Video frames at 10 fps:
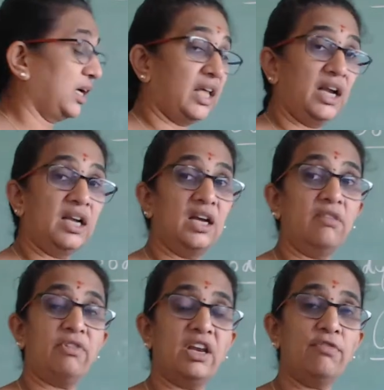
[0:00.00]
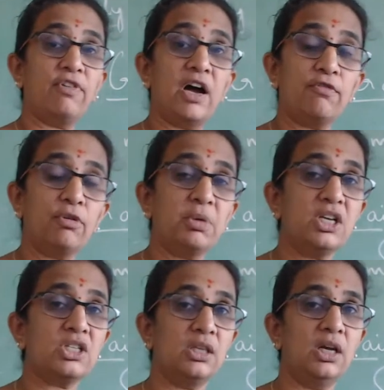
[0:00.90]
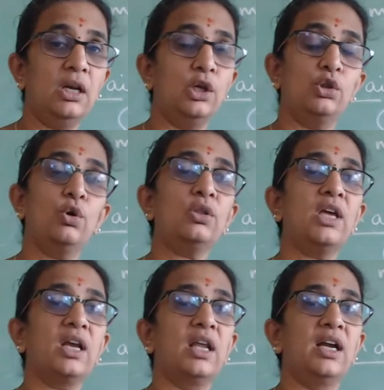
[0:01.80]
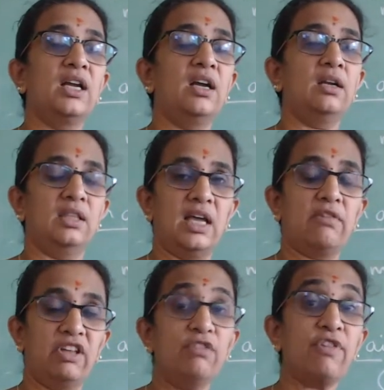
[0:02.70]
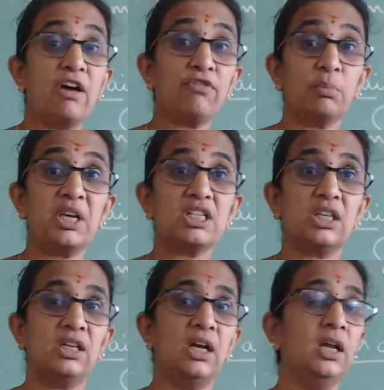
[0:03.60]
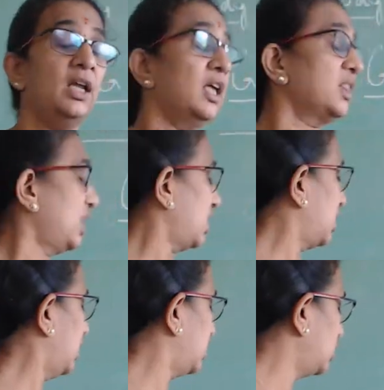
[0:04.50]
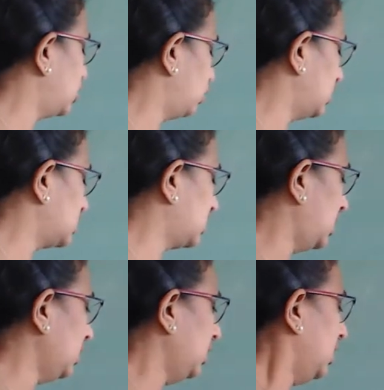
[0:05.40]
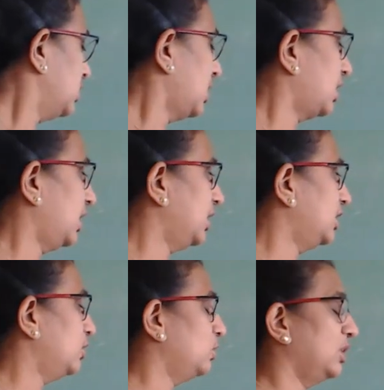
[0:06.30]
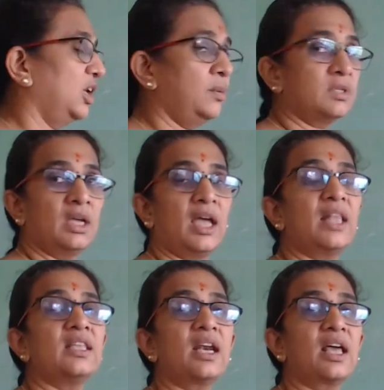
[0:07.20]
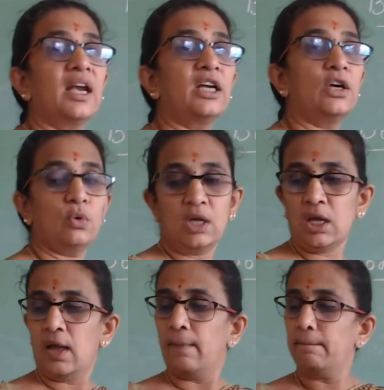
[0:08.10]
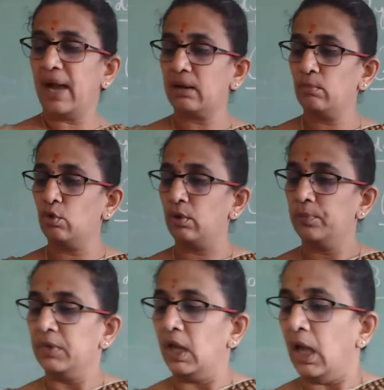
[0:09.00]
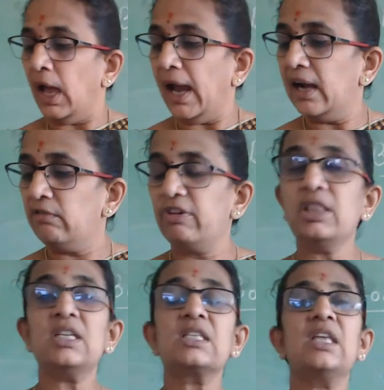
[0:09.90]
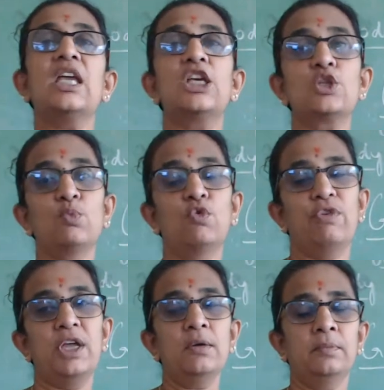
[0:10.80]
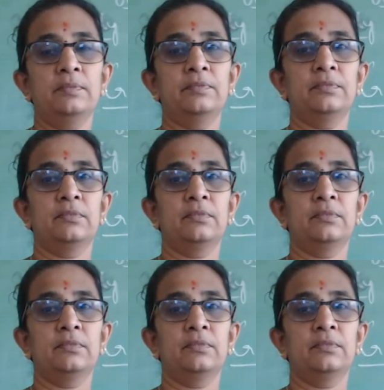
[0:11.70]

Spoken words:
connected very far from each other. Though they are connected, they are very far from each other. They are connected to the skin, they are connected to the ribs and they are connected to the backbone. And when the snake is moving,